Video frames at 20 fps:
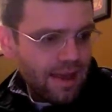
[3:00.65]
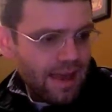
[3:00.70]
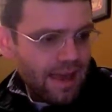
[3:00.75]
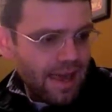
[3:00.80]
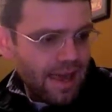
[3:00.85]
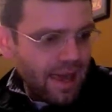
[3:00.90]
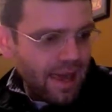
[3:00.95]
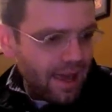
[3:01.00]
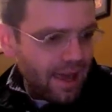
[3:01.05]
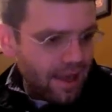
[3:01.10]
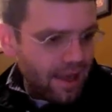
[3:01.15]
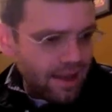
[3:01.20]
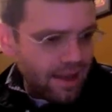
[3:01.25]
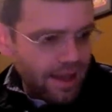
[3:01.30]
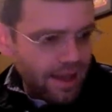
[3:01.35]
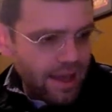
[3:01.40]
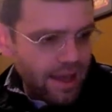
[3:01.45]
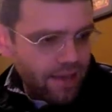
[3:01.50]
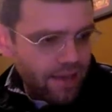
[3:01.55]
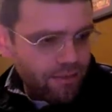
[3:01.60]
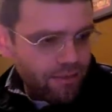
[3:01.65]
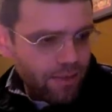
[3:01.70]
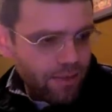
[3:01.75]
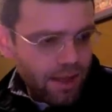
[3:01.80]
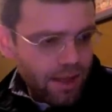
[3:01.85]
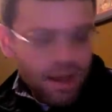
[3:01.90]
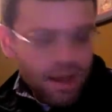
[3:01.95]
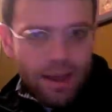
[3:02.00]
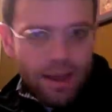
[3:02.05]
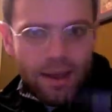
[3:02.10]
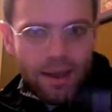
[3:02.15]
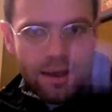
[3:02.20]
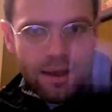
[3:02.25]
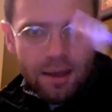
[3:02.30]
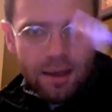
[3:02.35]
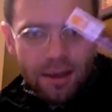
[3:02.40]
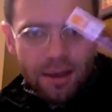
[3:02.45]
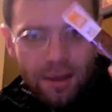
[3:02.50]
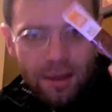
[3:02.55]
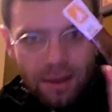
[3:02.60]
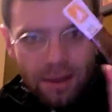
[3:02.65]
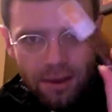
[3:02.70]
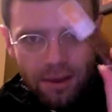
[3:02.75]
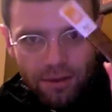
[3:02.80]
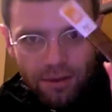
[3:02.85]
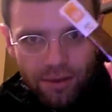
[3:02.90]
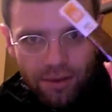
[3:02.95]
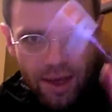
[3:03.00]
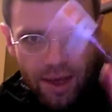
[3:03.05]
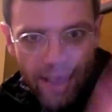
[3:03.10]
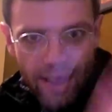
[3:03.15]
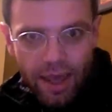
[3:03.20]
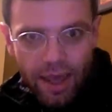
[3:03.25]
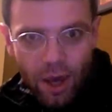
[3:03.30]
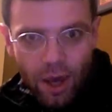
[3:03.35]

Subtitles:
and I have my VIA